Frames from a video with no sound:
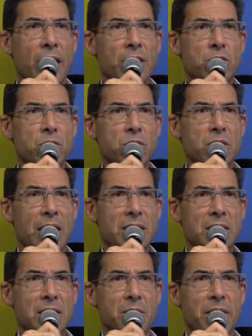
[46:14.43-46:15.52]
Right. Do
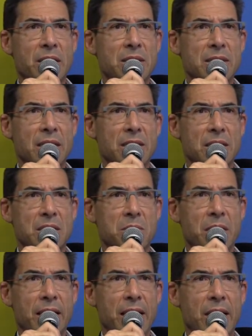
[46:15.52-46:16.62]
ties still make sense as
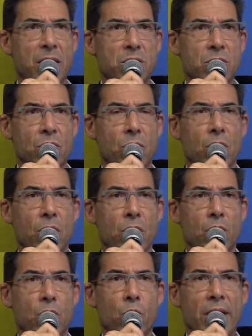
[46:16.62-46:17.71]
many adults no
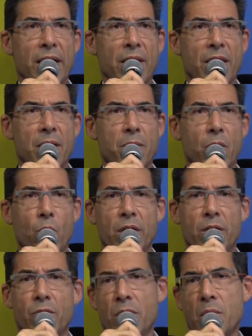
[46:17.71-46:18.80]
longer wear them?
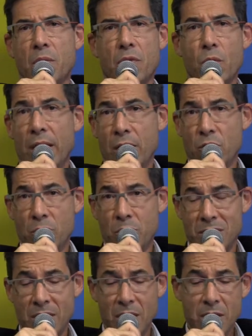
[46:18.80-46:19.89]
We agree with you
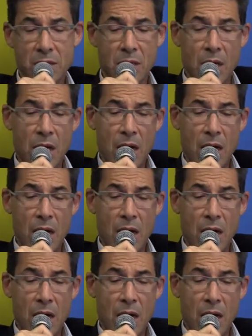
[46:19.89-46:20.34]
100%.